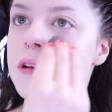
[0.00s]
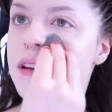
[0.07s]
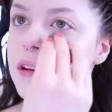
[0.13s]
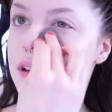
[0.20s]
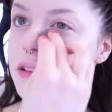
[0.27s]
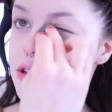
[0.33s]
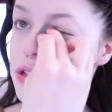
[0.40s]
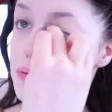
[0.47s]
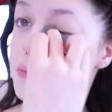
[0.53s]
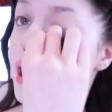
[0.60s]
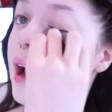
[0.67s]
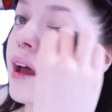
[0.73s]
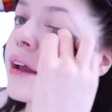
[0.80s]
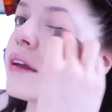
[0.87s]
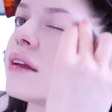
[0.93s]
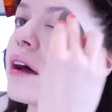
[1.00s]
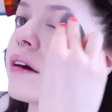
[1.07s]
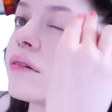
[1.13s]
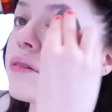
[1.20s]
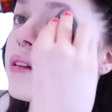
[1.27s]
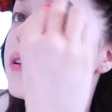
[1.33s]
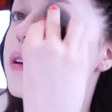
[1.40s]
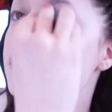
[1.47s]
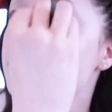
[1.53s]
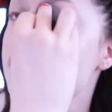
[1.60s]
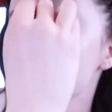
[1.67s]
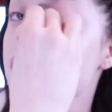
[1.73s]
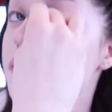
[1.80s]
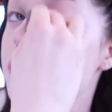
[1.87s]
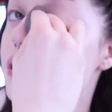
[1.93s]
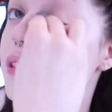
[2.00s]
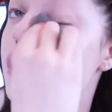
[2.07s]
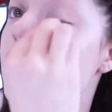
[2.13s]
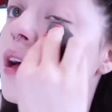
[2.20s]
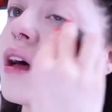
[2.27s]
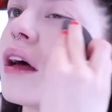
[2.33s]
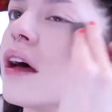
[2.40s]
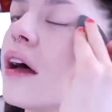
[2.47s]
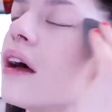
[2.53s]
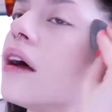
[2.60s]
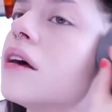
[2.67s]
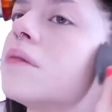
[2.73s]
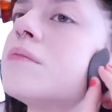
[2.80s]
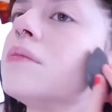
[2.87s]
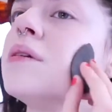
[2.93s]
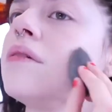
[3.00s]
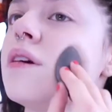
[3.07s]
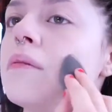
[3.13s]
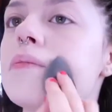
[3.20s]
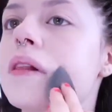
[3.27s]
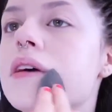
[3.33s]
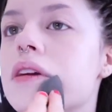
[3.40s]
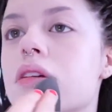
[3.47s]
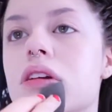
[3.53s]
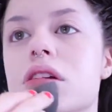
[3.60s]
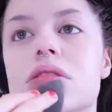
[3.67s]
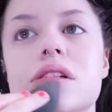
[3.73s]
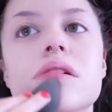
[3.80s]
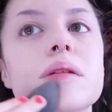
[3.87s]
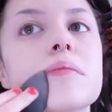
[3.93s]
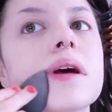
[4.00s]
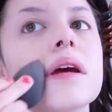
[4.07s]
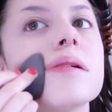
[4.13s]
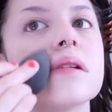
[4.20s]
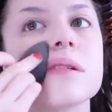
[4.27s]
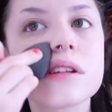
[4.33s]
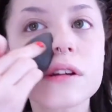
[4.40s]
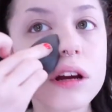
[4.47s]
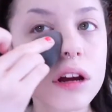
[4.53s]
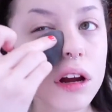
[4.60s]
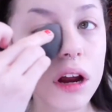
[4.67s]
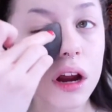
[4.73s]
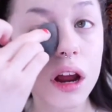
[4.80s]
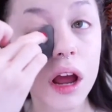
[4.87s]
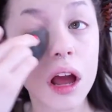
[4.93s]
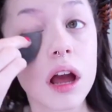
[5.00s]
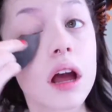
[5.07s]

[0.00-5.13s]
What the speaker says: I'm gonna just pat it down really quick with Beauty Blender just to make sure